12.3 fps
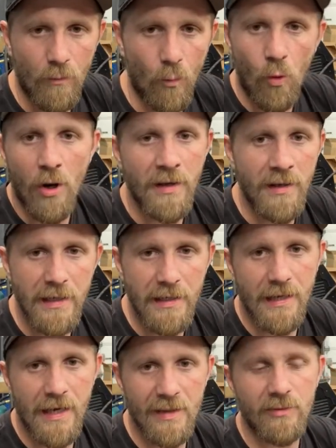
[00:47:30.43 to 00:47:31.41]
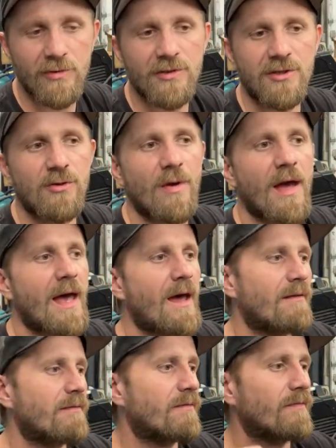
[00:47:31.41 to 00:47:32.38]
1D tables, you
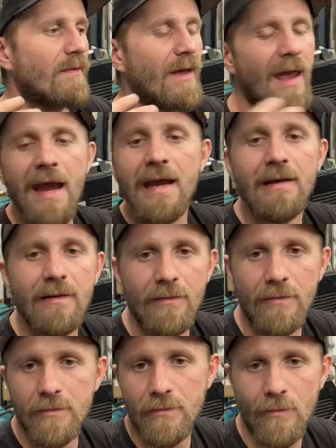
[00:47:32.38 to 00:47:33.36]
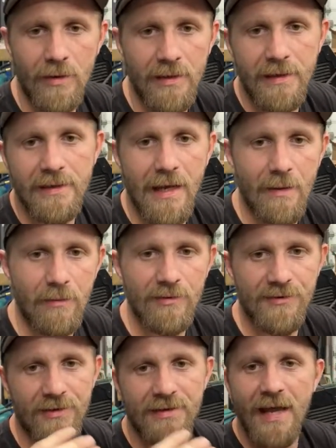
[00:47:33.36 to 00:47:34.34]
have 8 1D
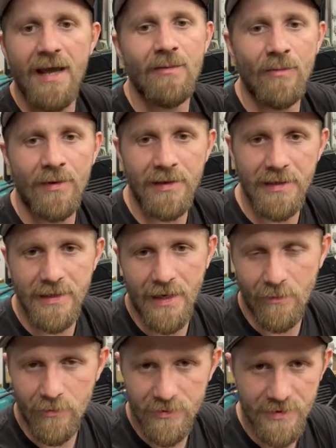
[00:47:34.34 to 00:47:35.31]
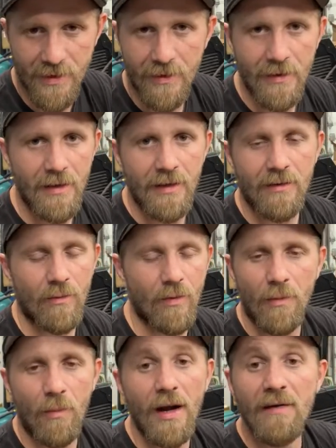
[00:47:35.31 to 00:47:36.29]
tables or 10 1D tables,
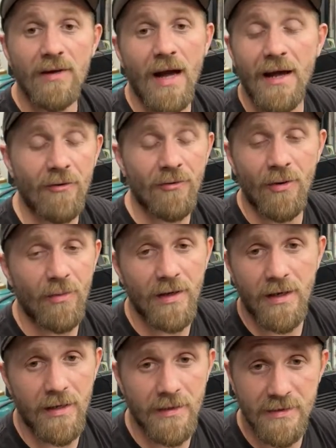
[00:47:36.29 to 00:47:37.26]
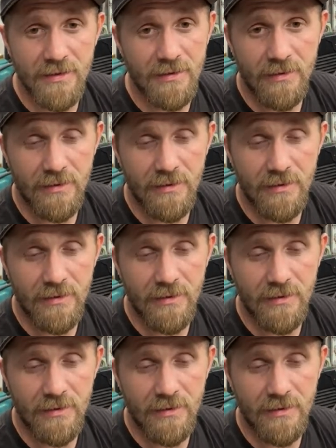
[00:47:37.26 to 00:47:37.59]
whatever. I don't know what it is.